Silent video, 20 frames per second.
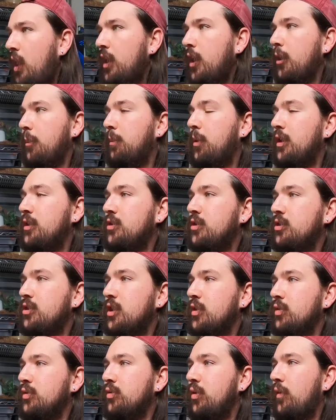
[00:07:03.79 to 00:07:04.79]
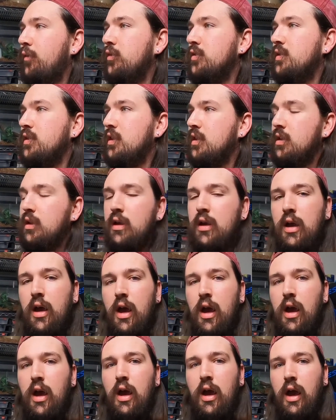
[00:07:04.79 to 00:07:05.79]
Now, the picture she was referencing,
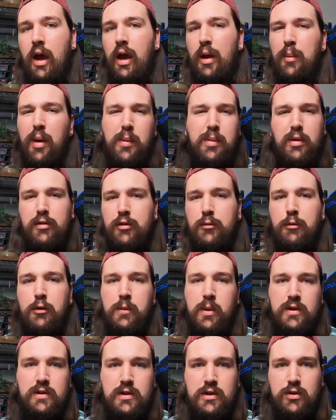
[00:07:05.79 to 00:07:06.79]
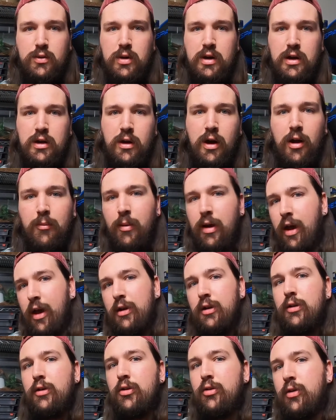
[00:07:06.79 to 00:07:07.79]
I might be able to put them on screen or have my
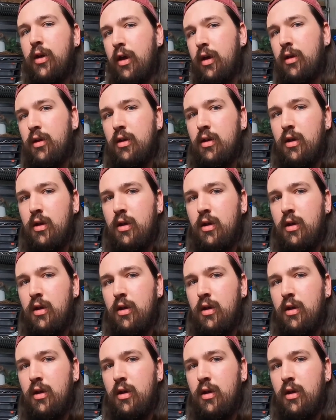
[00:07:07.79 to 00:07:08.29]
editor do that.